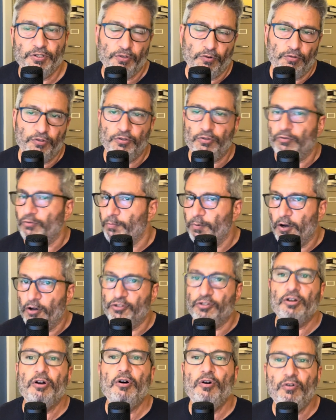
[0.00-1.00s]
or to
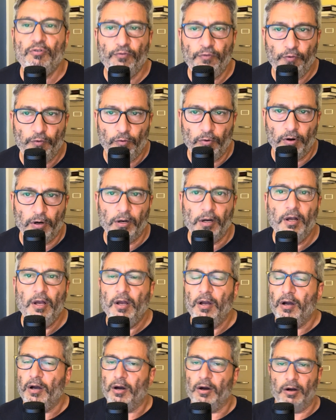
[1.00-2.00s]
atone for
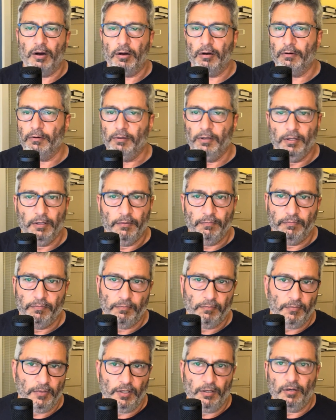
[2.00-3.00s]
our
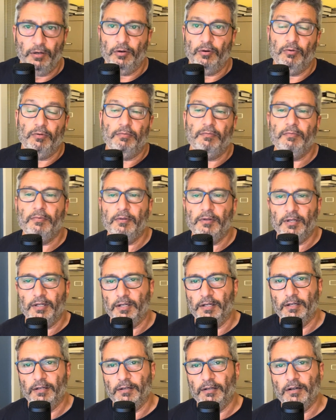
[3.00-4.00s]

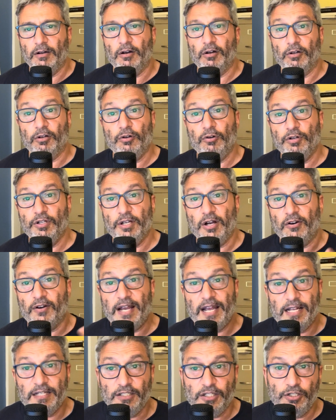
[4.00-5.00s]
our
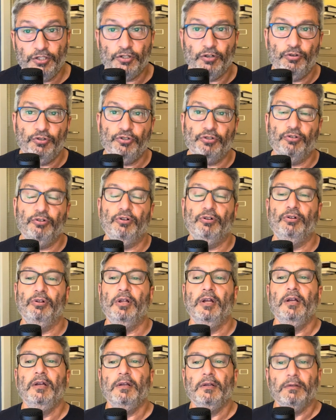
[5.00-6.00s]
antisocial
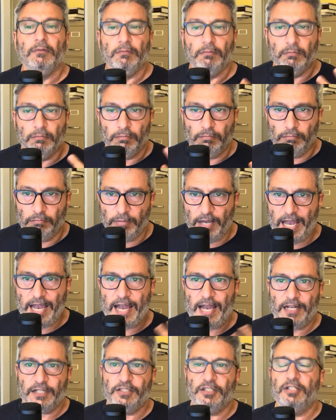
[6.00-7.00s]

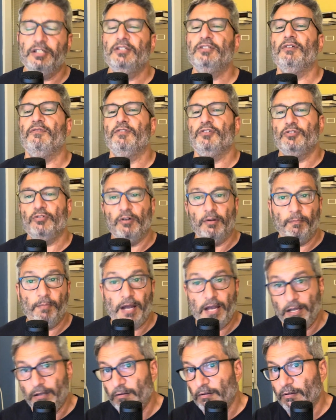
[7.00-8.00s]
acts, so on,
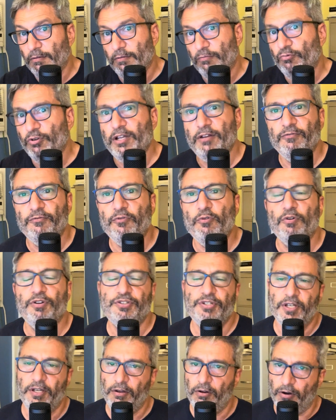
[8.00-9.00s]
by
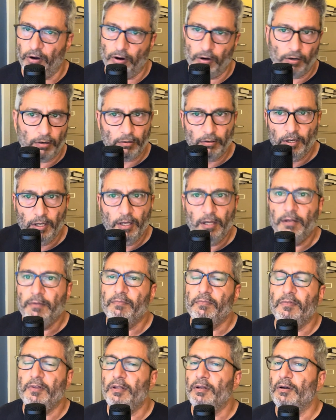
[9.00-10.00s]
reinforcing our
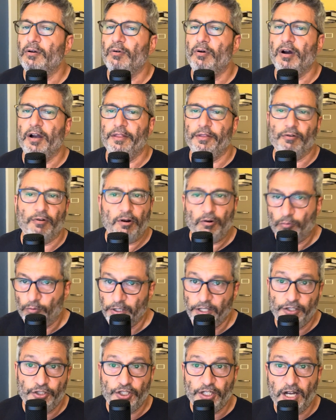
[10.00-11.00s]
either our
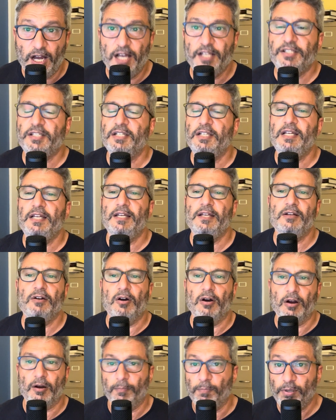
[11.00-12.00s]
religiosity,
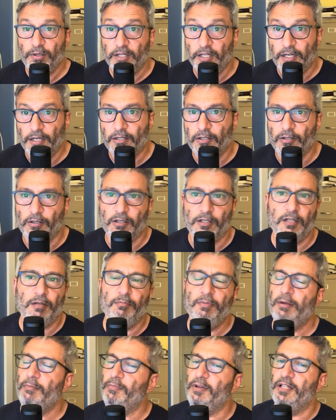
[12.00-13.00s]
our political
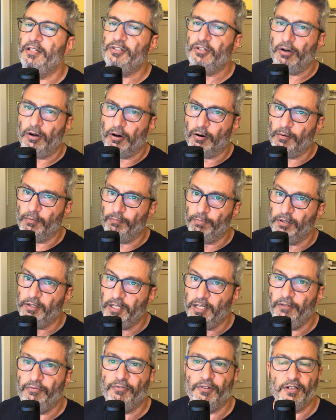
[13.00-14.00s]
commitments, our
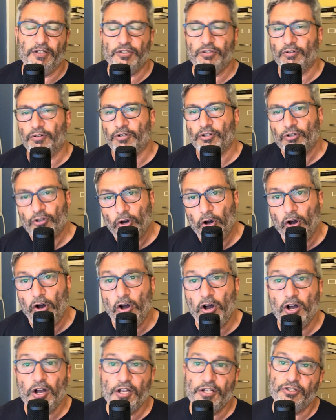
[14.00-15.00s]
belief in a certain
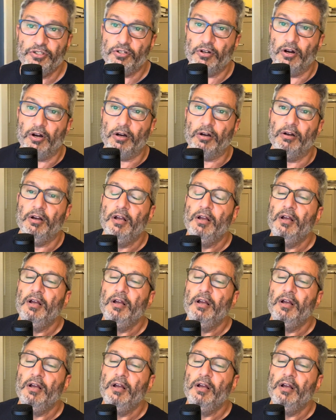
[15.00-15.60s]
cause, our